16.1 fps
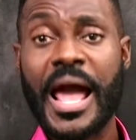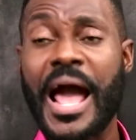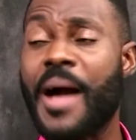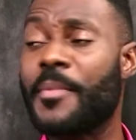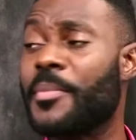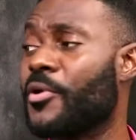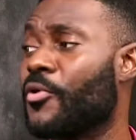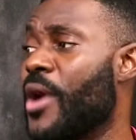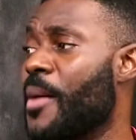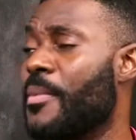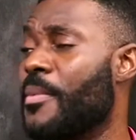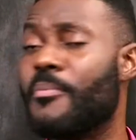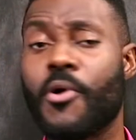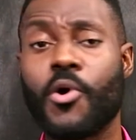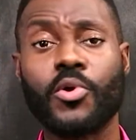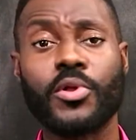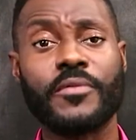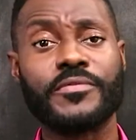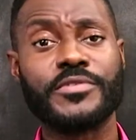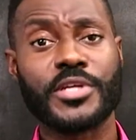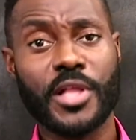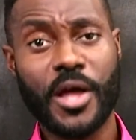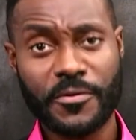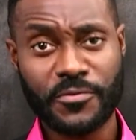I'm gonna grab a bowl of
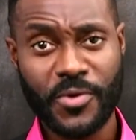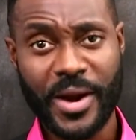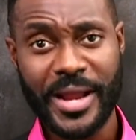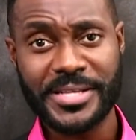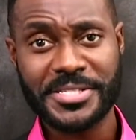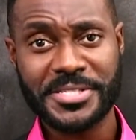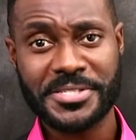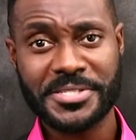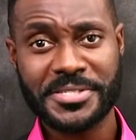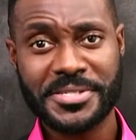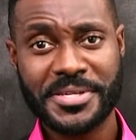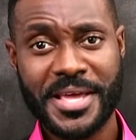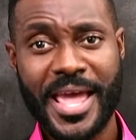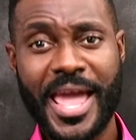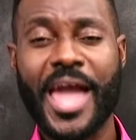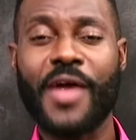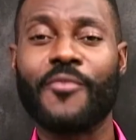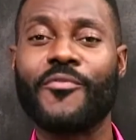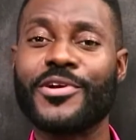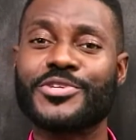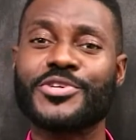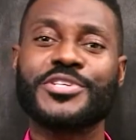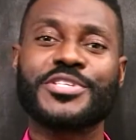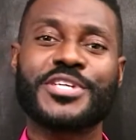jollof rice, and
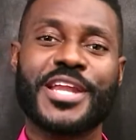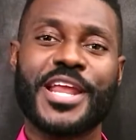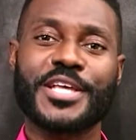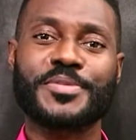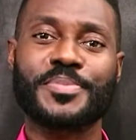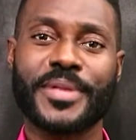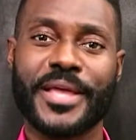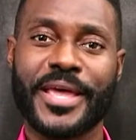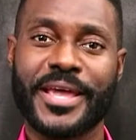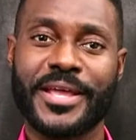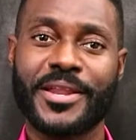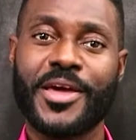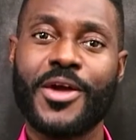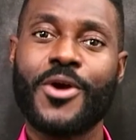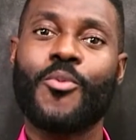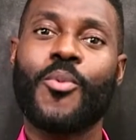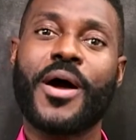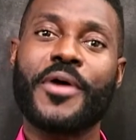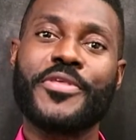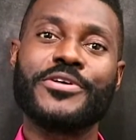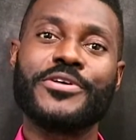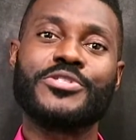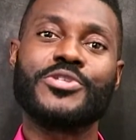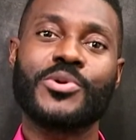Richard is gonna explain why
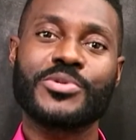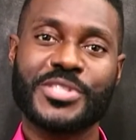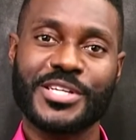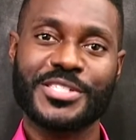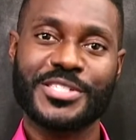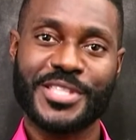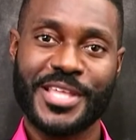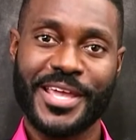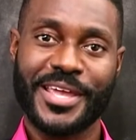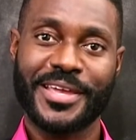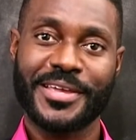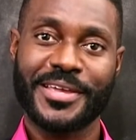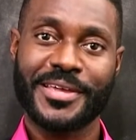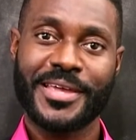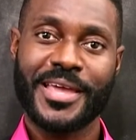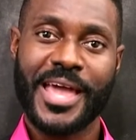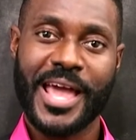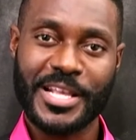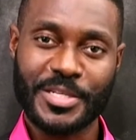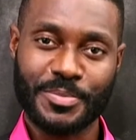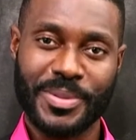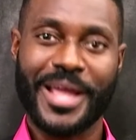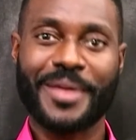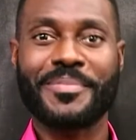there's no such thing as
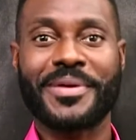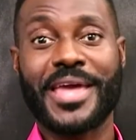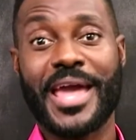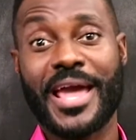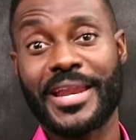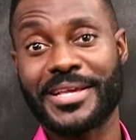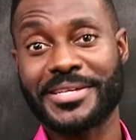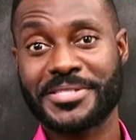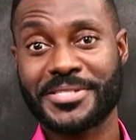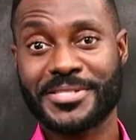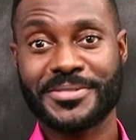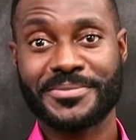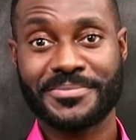black mechanics.